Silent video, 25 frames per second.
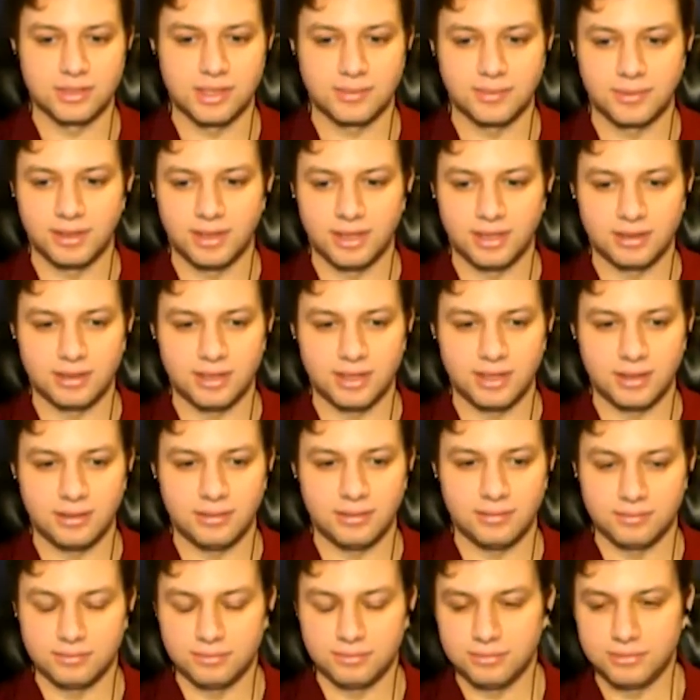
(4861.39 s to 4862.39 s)
something like that.
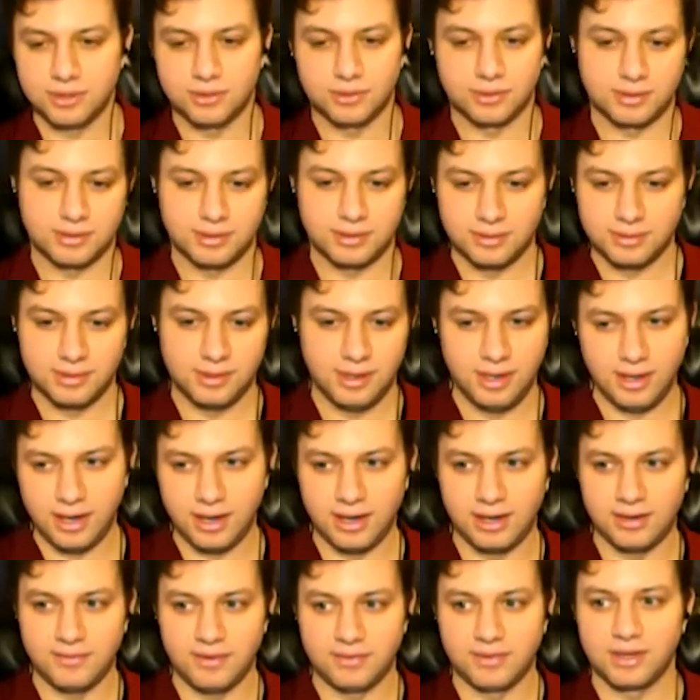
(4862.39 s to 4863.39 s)
So right. you're
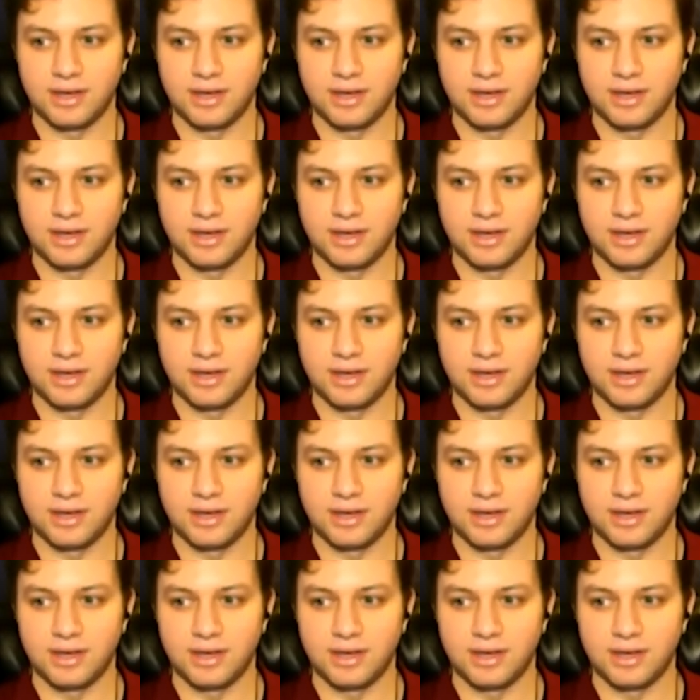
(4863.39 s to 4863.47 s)
kind of about the